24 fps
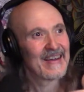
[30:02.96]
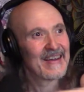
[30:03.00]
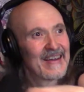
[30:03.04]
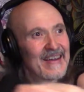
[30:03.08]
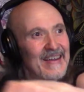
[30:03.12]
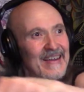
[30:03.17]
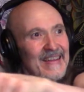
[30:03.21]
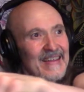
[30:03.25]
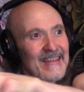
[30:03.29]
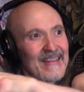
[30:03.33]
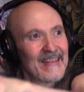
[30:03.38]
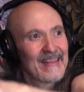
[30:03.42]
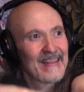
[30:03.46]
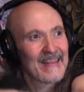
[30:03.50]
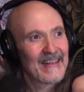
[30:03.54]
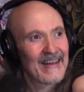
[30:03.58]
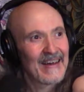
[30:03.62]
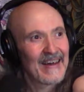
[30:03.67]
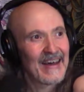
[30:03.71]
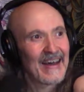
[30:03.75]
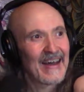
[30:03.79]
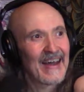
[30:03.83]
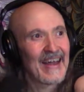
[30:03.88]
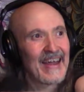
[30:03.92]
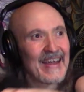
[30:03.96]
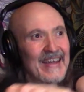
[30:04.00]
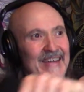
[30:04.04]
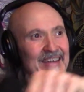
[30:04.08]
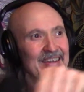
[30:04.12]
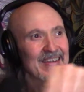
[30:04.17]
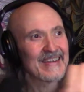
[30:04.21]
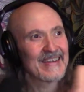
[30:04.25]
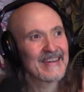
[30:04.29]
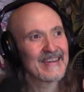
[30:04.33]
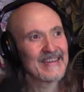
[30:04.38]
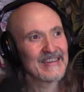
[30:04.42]
at thirty like,
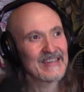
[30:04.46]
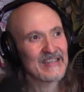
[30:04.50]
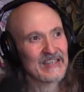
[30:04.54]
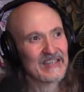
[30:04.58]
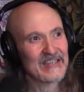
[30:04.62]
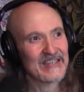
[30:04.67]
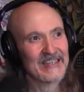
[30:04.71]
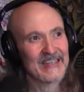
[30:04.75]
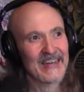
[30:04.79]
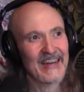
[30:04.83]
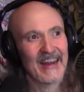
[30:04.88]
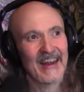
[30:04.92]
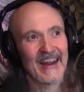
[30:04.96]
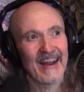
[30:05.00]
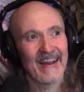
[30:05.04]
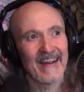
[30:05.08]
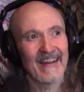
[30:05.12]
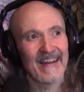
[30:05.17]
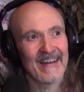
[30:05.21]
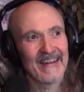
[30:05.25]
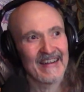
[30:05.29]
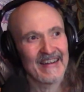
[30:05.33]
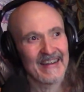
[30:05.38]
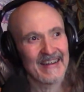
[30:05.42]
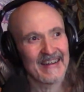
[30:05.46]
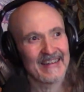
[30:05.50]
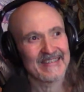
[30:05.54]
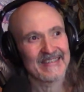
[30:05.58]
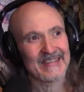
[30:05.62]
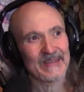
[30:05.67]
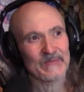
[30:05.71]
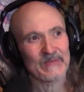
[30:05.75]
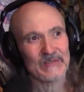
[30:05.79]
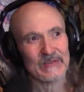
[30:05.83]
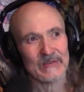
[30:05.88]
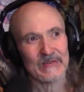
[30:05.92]
minutes. Like, share, and
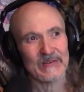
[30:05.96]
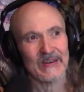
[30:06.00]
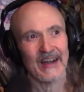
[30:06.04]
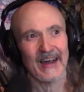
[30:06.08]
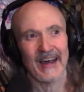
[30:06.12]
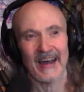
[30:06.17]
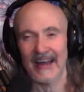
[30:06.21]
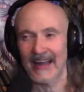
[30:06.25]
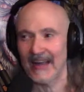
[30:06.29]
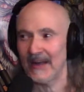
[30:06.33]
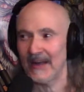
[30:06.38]
subscribe.